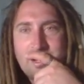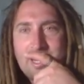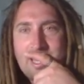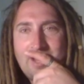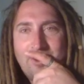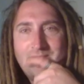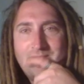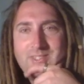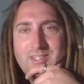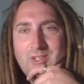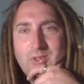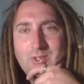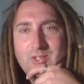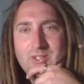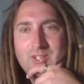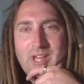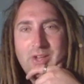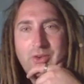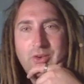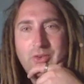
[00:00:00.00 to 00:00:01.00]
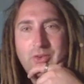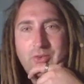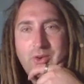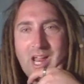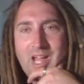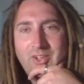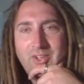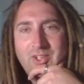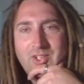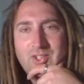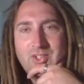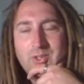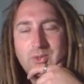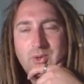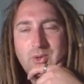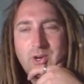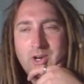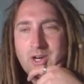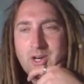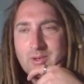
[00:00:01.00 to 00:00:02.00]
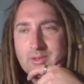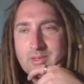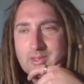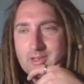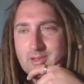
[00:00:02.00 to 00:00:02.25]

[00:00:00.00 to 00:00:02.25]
How is the US dollar rallied so hard and